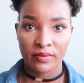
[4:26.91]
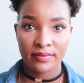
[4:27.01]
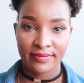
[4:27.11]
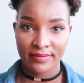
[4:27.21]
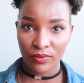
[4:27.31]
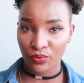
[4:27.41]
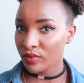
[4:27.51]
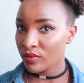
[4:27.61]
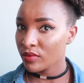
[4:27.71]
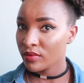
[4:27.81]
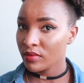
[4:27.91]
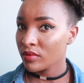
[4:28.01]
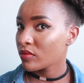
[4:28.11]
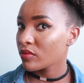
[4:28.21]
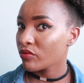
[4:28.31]
This is how
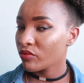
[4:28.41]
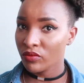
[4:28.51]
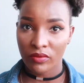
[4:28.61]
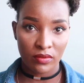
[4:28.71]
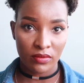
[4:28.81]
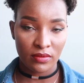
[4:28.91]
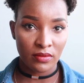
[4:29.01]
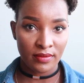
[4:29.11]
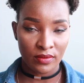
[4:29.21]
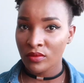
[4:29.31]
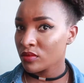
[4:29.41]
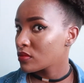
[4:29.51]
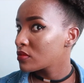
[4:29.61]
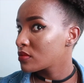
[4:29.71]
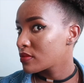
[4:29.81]
my hair looks
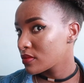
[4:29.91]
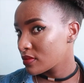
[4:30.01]
like